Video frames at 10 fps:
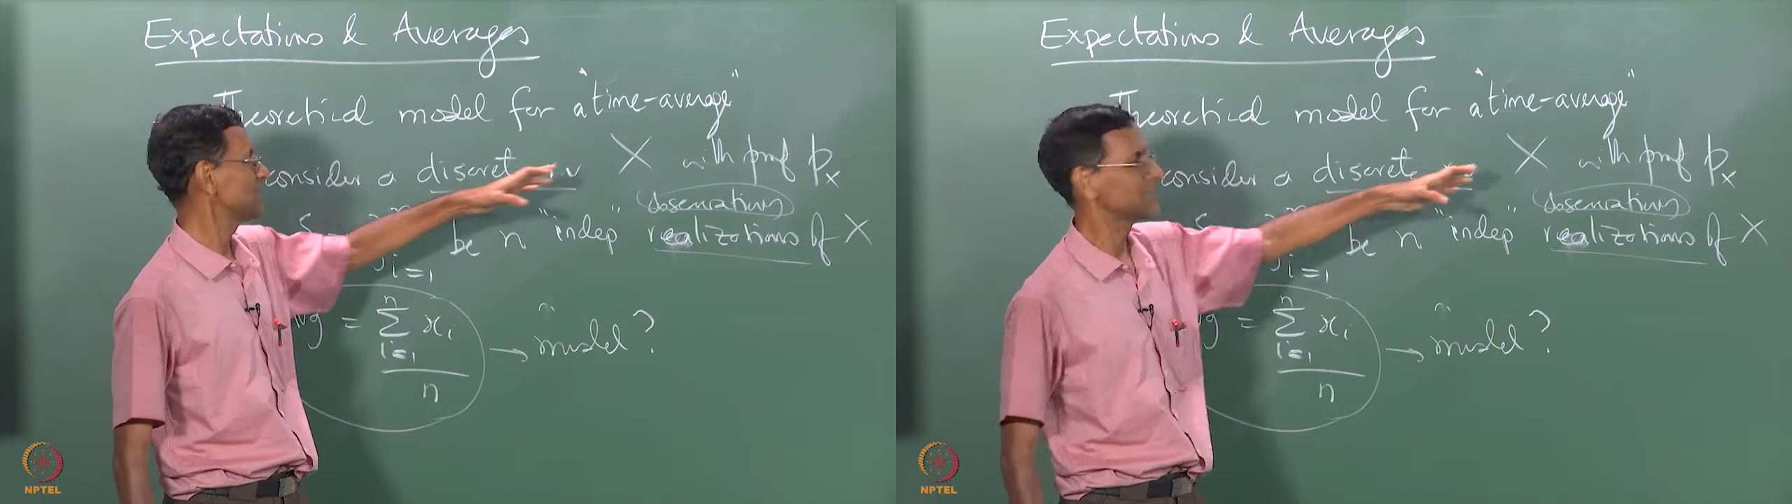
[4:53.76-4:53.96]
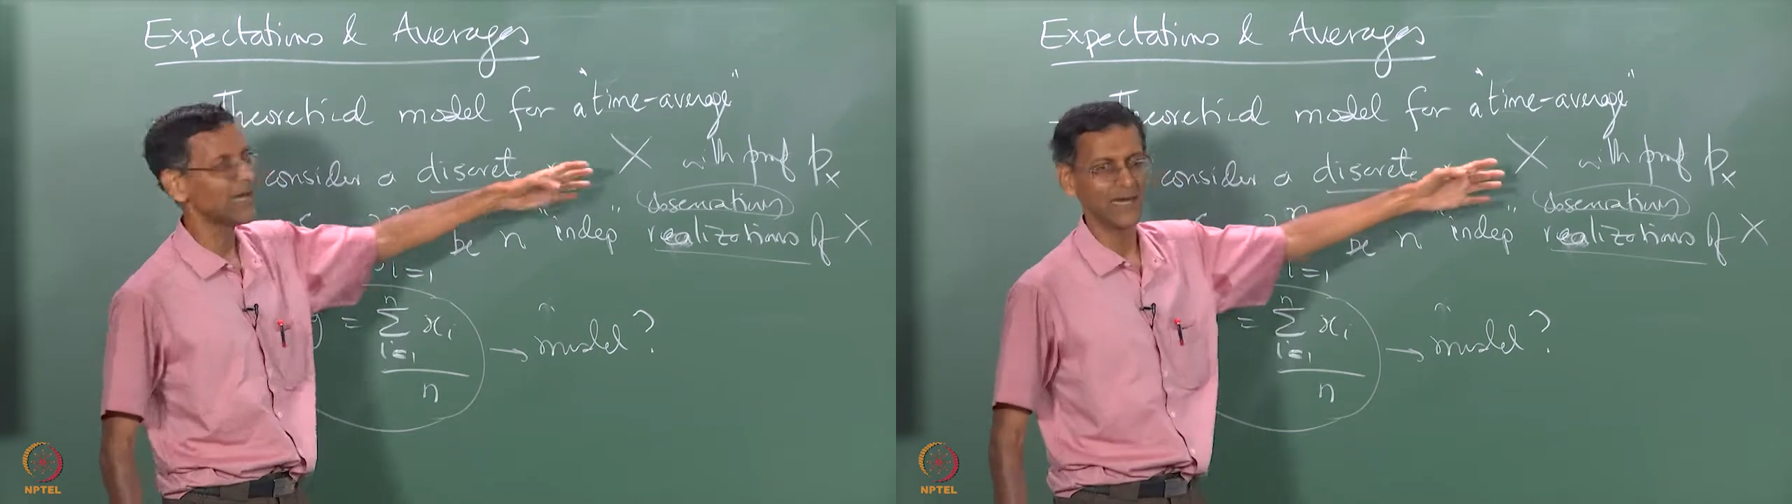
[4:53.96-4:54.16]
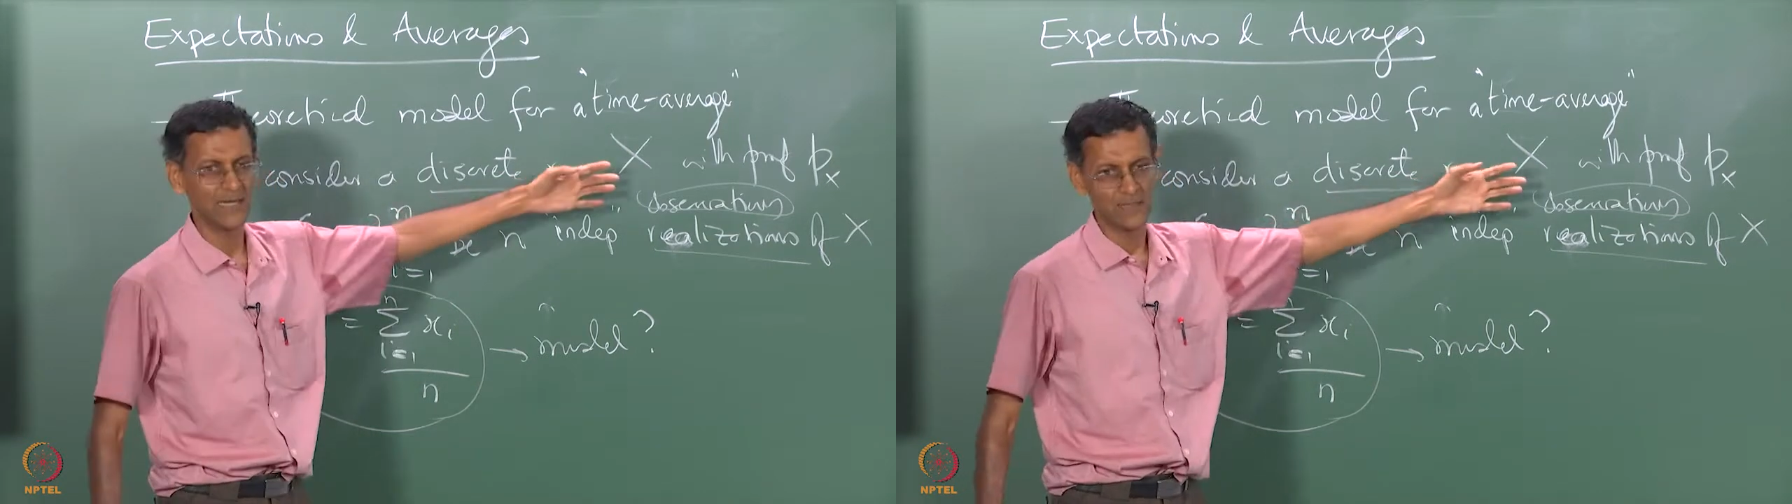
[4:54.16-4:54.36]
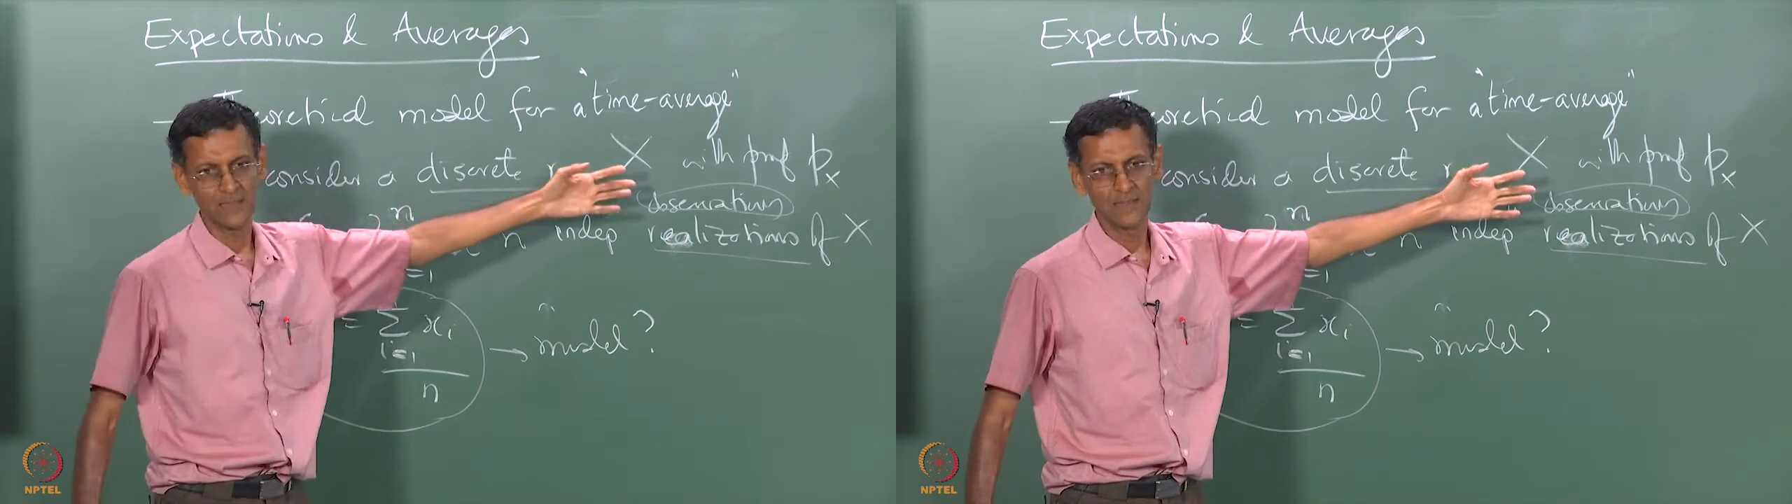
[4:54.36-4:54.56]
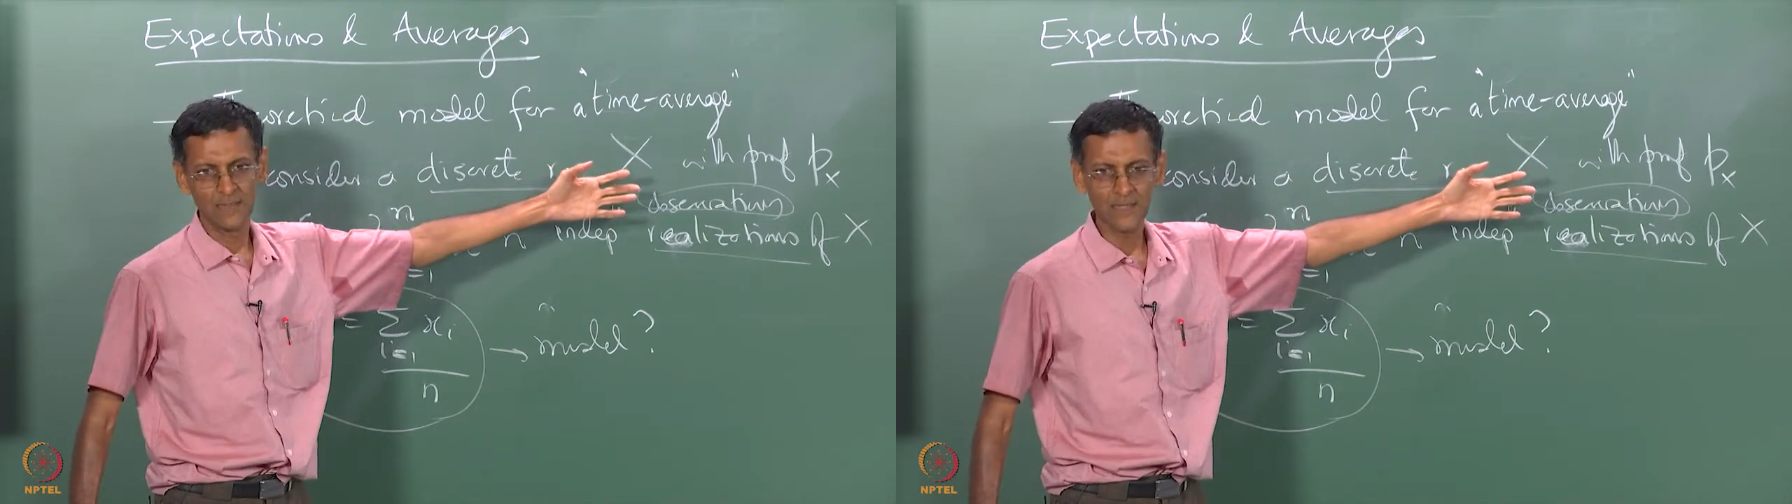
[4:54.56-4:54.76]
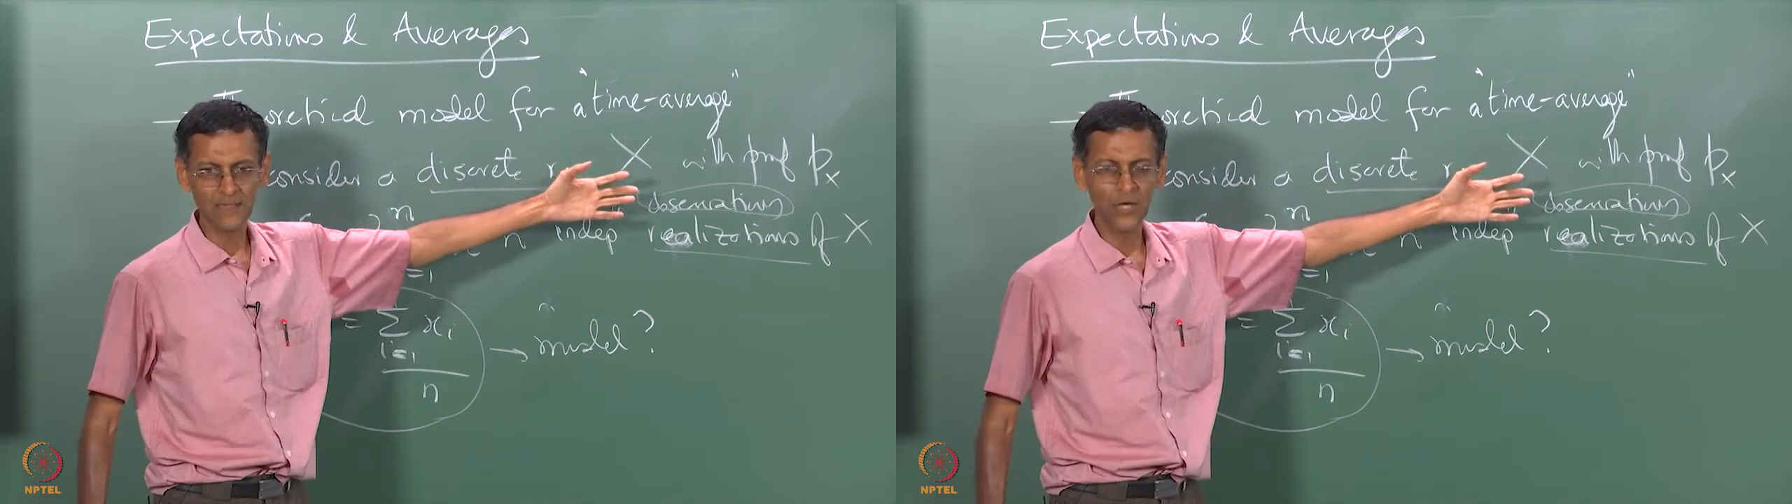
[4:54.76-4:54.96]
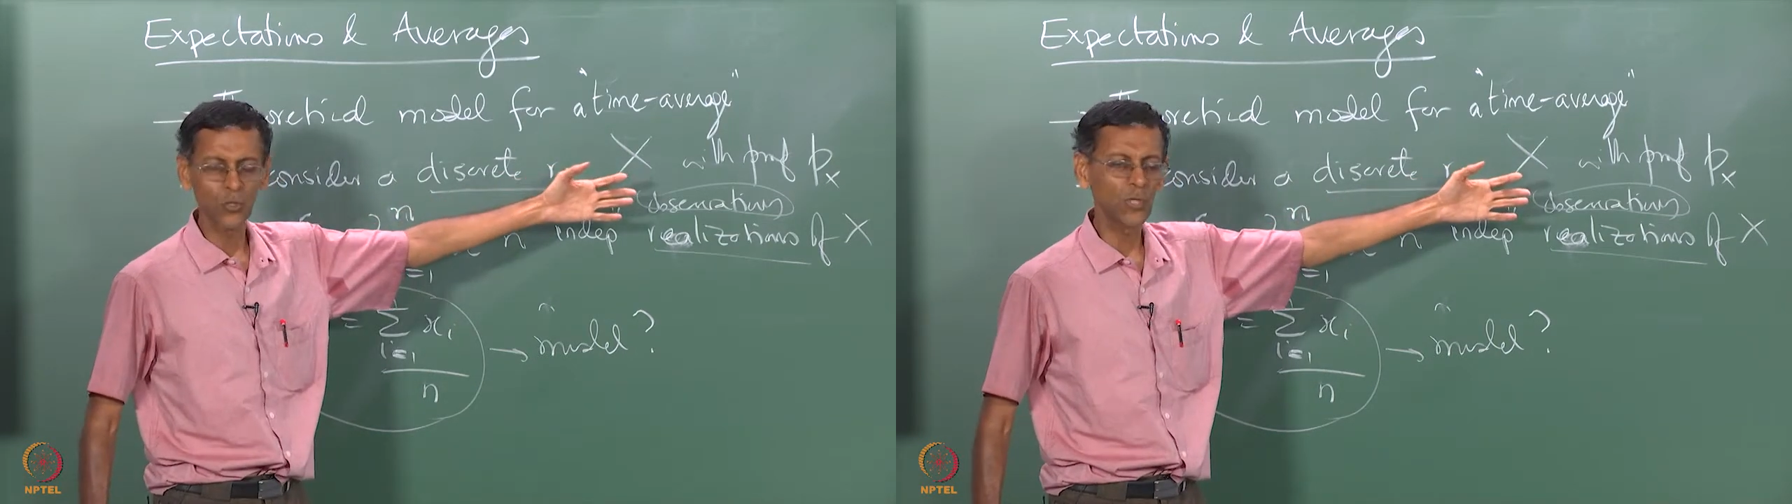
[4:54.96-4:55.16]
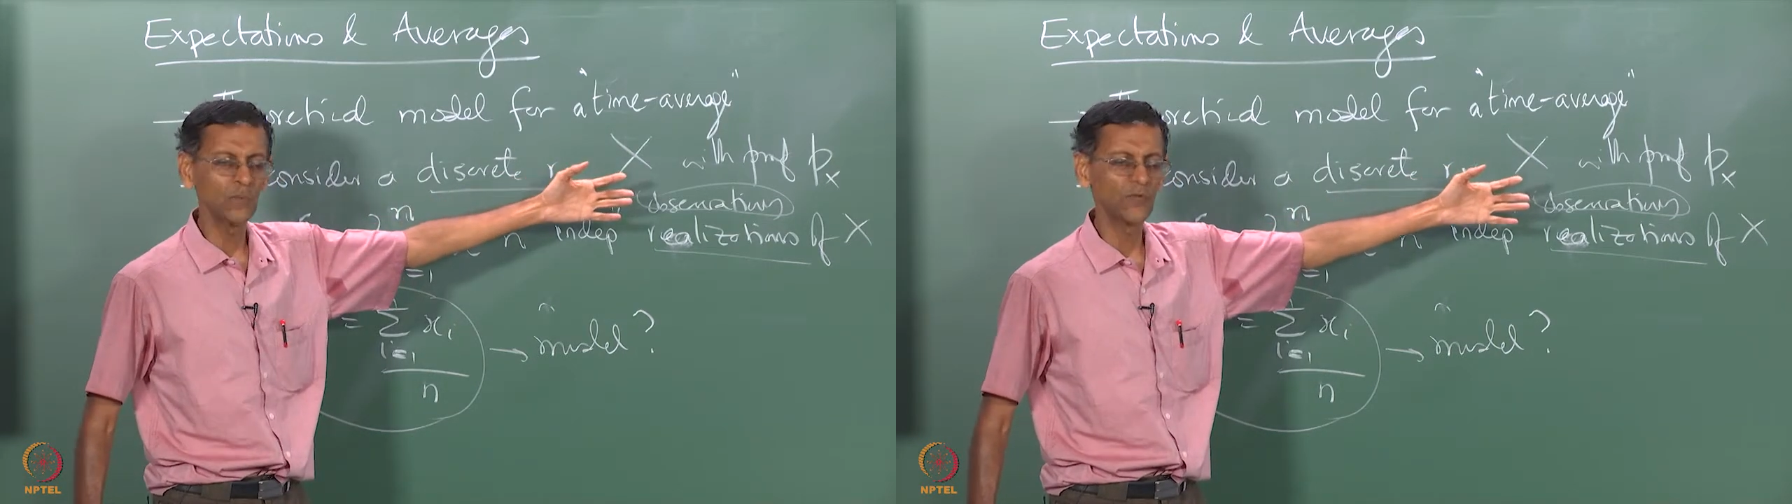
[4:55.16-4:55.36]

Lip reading: is the outcome